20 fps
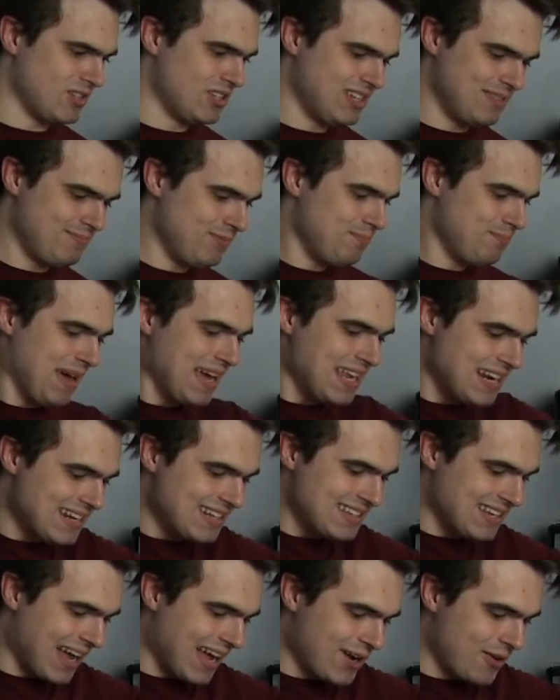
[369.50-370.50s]
you, you made
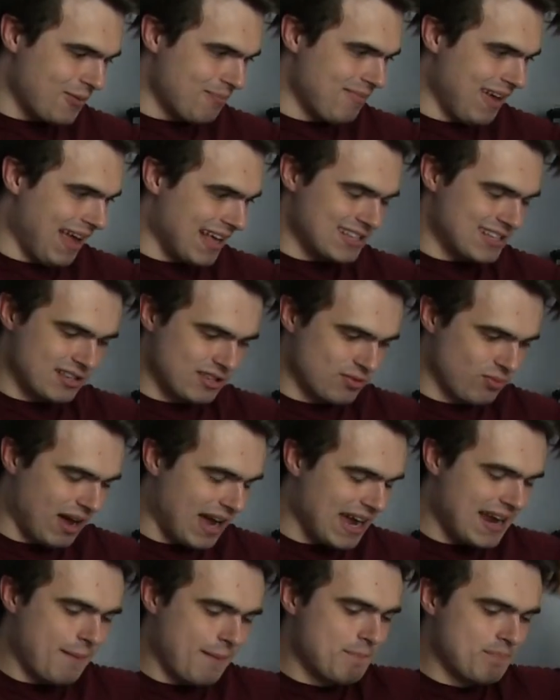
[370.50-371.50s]
an entire mess.
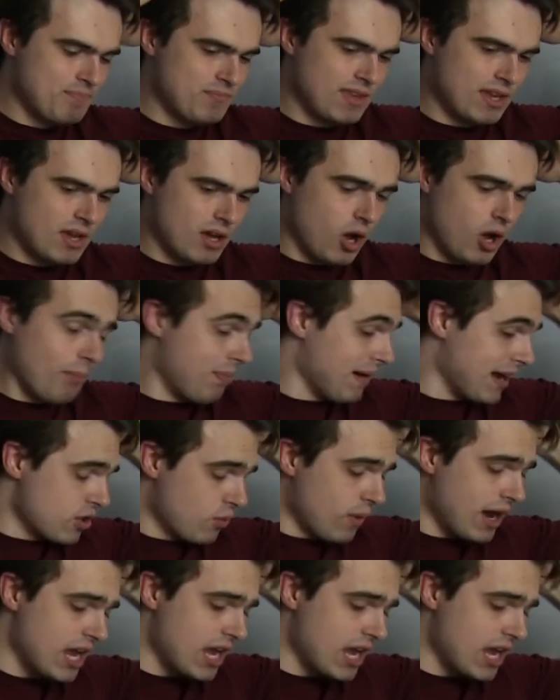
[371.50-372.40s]
Why? Oh, by the